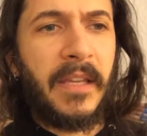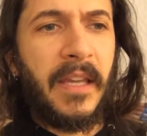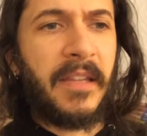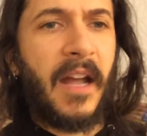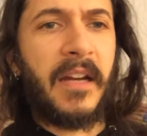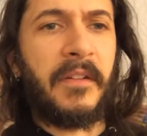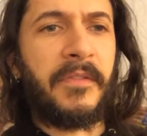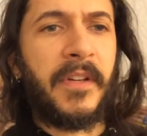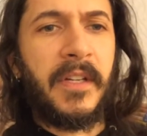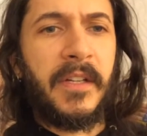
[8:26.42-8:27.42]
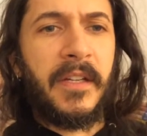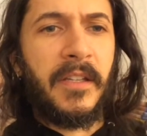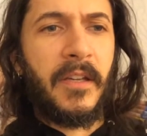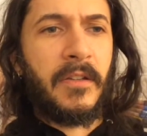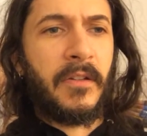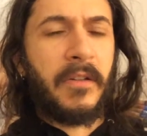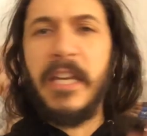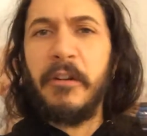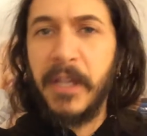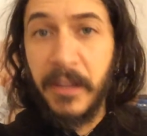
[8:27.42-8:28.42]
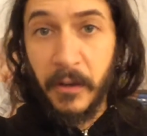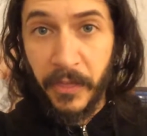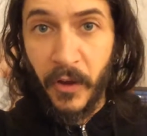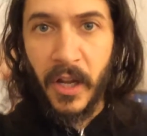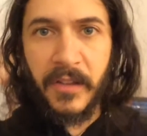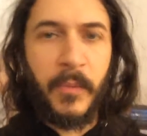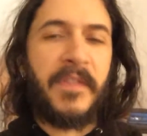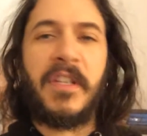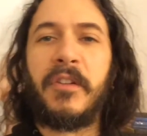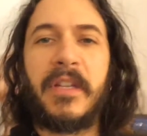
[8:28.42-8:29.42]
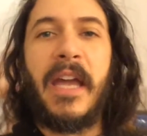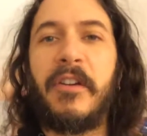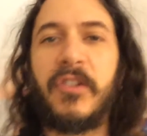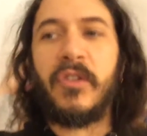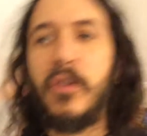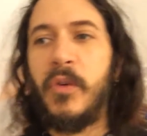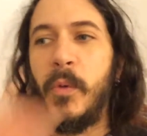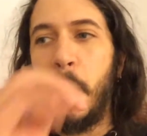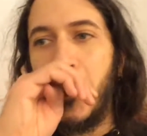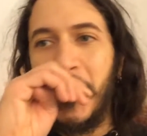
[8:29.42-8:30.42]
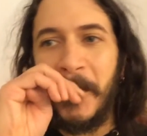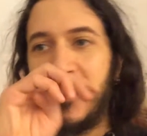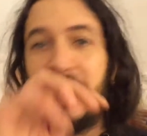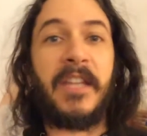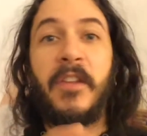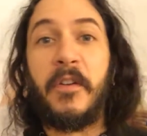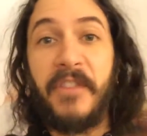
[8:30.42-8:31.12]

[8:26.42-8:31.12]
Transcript: is kind of you're hearing their thoughts. We have another character who you're seeing their